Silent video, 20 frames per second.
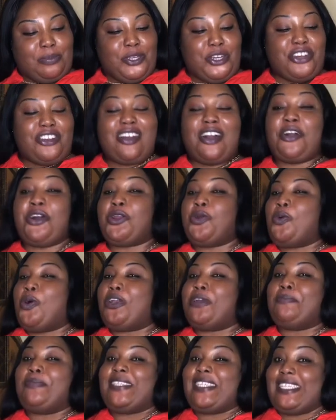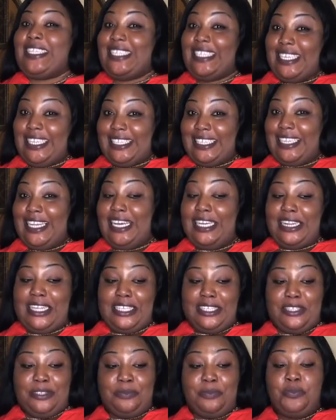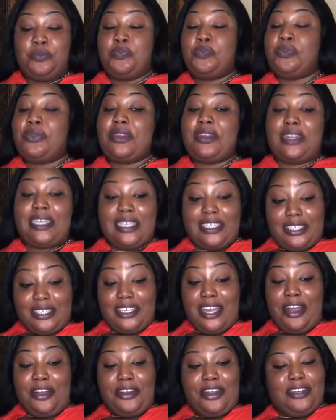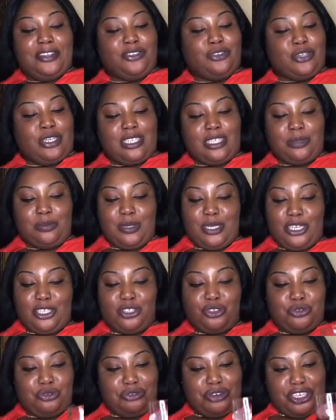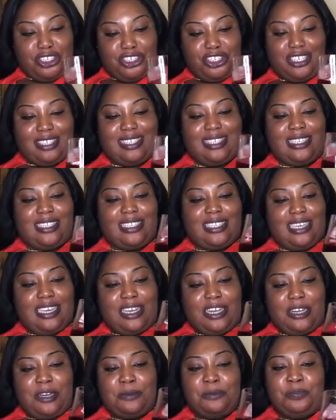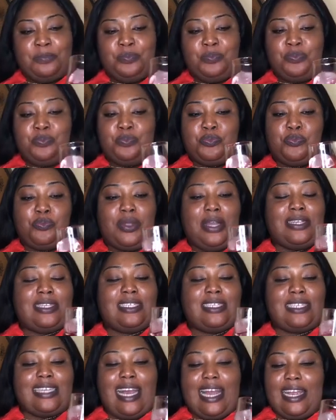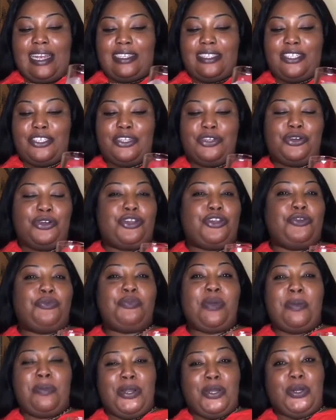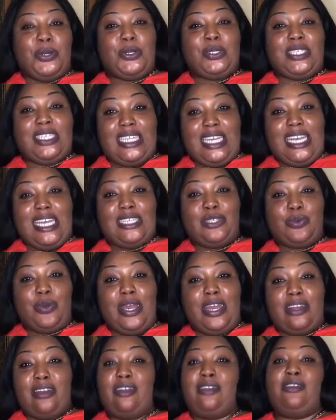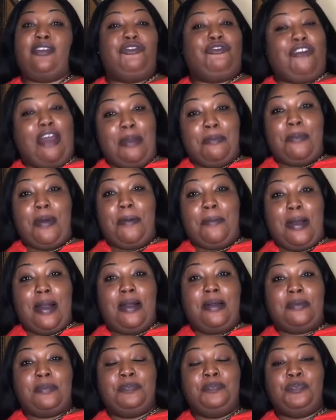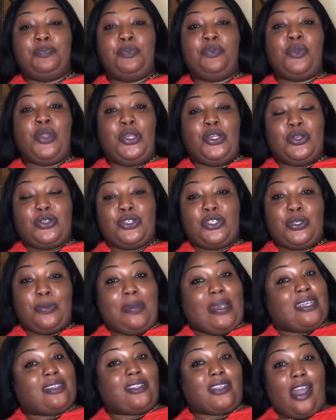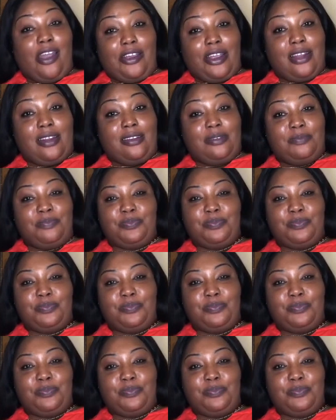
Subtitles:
you're not gonna wanna miss a taste like this. This sorrel, trust me, it's rich, it's thick, it's nice. You know, you remember those days when grandmama used to make sorrel?